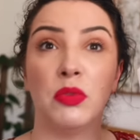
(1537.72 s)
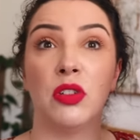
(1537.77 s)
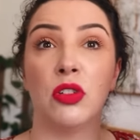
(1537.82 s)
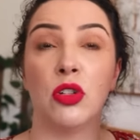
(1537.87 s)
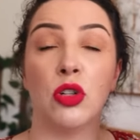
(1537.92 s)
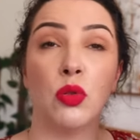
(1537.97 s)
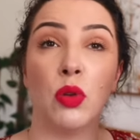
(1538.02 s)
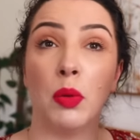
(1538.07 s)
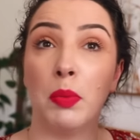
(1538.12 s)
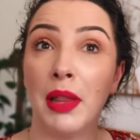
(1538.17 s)

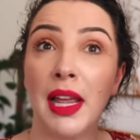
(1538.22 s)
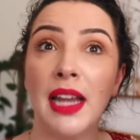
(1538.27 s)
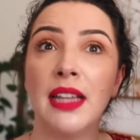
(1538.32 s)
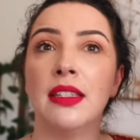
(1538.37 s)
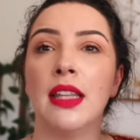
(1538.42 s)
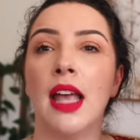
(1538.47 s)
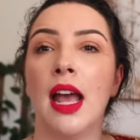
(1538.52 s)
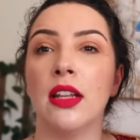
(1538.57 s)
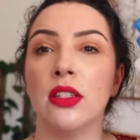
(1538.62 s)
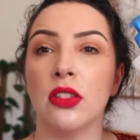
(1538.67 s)
to replace
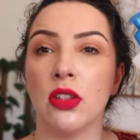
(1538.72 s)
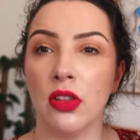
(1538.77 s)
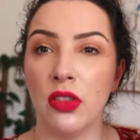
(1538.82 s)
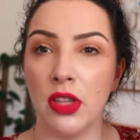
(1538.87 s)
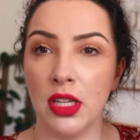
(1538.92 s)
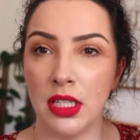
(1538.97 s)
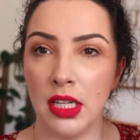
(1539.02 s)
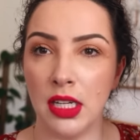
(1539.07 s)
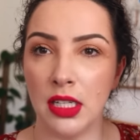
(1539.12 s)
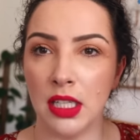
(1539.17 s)
that. So
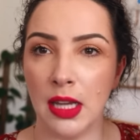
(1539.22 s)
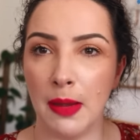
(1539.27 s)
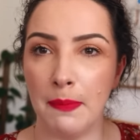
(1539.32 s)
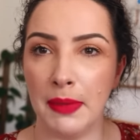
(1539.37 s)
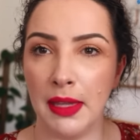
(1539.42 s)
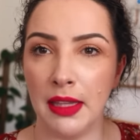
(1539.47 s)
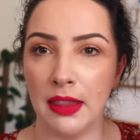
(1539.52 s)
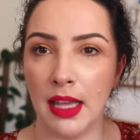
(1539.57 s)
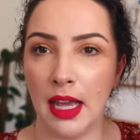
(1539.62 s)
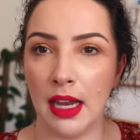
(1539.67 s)
this is
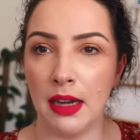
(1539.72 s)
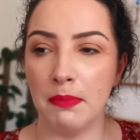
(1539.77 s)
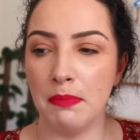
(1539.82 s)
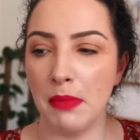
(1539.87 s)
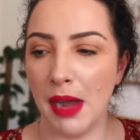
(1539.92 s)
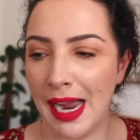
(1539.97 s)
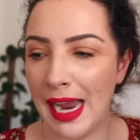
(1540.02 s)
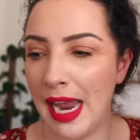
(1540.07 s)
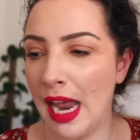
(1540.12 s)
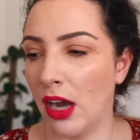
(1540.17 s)
something that
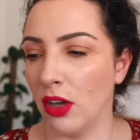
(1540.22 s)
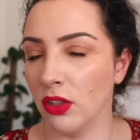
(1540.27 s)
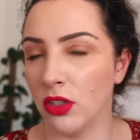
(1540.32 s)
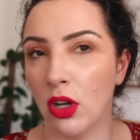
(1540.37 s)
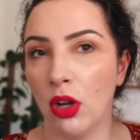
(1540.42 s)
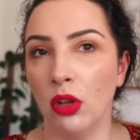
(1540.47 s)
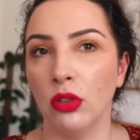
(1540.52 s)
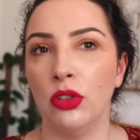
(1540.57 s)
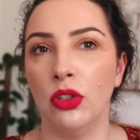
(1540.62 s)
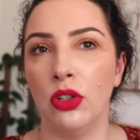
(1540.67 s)
my
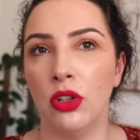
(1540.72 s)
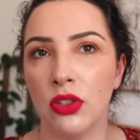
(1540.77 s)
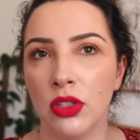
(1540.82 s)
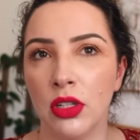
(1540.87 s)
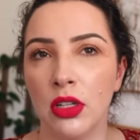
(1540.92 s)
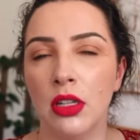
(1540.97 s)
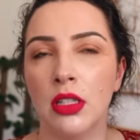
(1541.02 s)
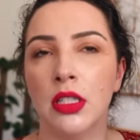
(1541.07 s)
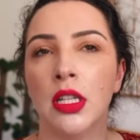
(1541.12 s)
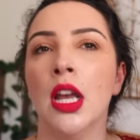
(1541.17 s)
household
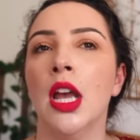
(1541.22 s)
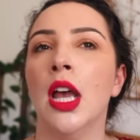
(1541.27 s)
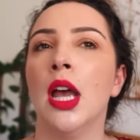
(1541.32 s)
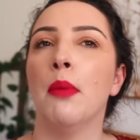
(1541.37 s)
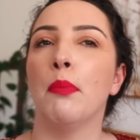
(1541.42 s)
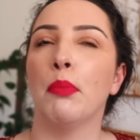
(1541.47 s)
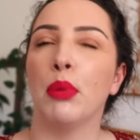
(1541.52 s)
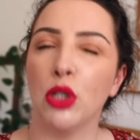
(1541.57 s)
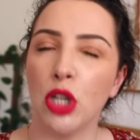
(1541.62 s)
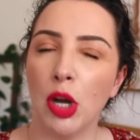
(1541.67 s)
uses,
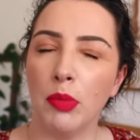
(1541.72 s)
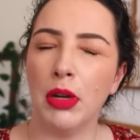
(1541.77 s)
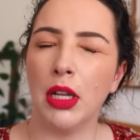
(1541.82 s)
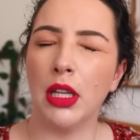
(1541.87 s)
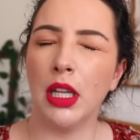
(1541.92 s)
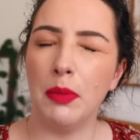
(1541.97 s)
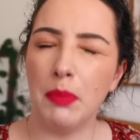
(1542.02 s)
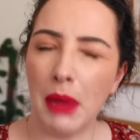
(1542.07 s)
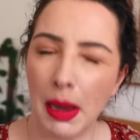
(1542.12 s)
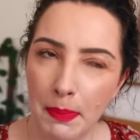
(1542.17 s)

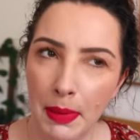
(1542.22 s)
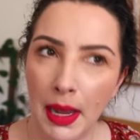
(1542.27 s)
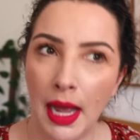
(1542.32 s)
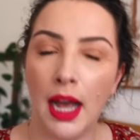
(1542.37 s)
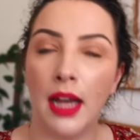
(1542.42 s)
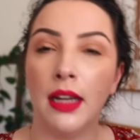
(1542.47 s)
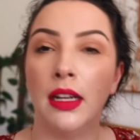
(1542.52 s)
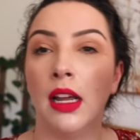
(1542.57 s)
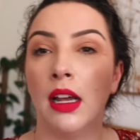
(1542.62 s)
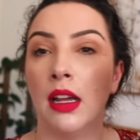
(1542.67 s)
predominantly my
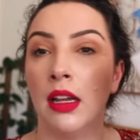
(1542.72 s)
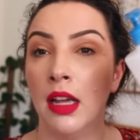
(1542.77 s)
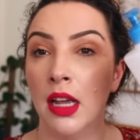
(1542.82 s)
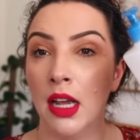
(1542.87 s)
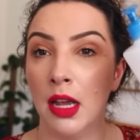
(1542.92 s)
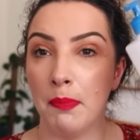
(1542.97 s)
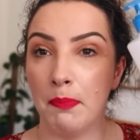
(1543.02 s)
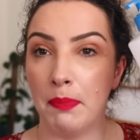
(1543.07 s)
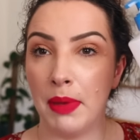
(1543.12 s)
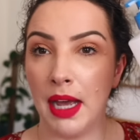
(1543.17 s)
partner,
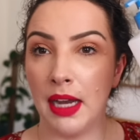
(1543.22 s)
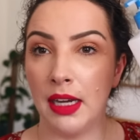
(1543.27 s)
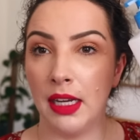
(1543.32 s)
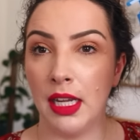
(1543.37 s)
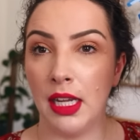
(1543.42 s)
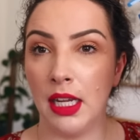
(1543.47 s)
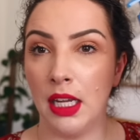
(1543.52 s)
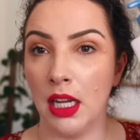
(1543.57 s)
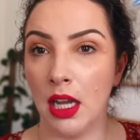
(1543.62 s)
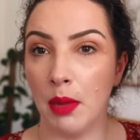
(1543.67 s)
but
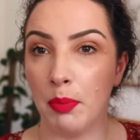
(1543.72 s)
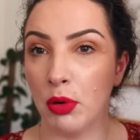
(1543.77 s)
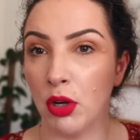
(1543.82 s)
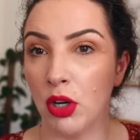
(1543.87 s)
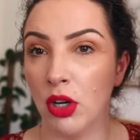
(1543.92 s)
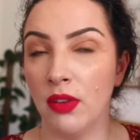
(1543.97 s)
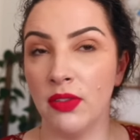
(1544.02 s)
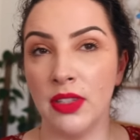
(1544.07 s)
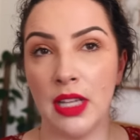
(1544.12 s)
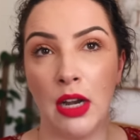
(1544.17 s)
he
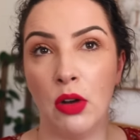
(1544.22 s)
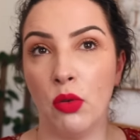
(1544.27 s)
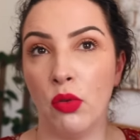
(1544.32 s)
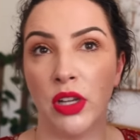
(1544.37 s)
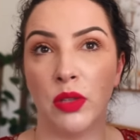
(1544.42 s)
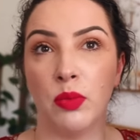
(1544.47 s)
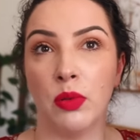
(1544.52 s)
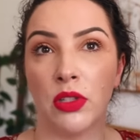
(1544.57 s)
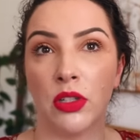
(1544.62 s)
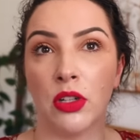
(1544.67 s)
approves and
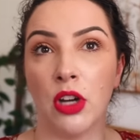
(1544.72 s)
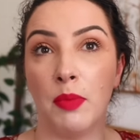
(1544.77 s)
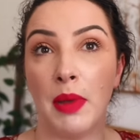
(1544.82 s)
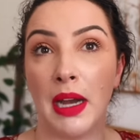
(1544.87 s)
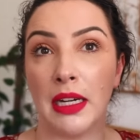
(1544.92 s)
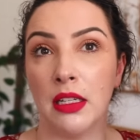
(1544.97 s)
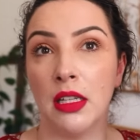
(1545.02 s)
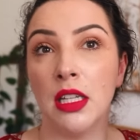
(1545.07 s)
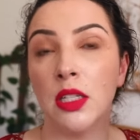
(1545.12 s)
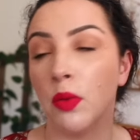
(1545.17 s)
always wants to go
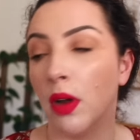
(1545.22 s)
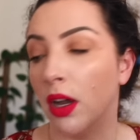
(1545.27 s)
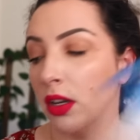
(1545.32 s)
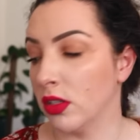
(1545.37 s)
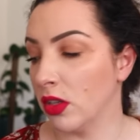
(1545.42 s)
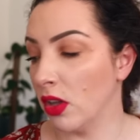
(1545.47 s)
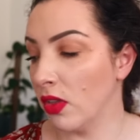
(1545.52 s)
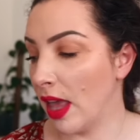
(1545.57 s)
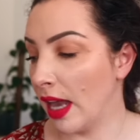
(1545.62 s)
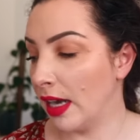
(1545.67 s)
back to this one.
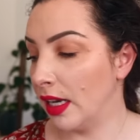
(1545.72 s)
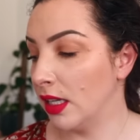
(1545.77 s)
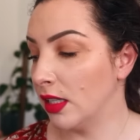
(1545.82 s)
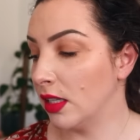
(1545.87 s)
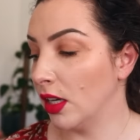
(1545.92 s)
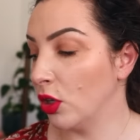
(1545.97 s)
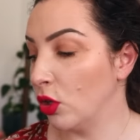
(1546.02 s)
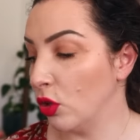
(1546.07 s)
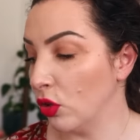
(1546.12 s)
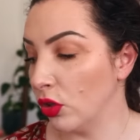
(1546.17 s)
So that is
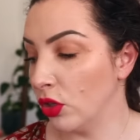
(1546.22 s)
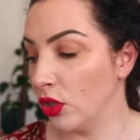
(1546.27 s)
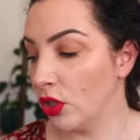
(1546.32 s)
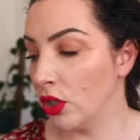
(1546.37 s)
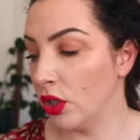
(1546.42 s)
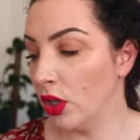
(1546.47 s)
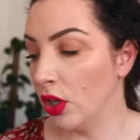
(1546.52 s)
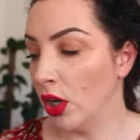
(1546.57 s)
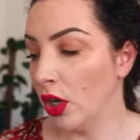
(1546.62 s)
a good